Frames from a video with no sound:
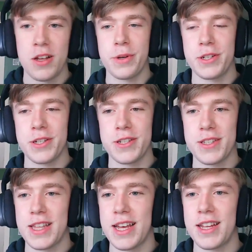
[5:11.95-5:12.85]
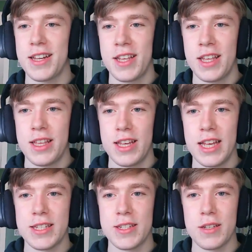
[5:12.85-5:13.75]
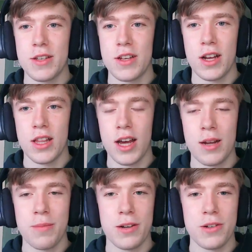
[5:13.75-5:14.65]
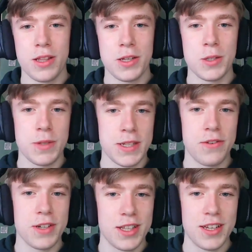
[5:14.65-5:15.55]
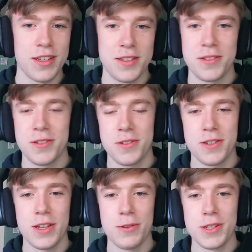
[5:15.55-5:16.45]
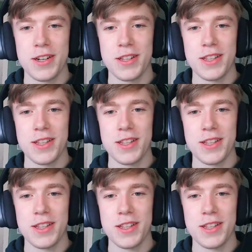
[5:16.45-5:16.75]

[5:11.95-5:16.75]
but just that it's a lot about nothing specifically. So that was kind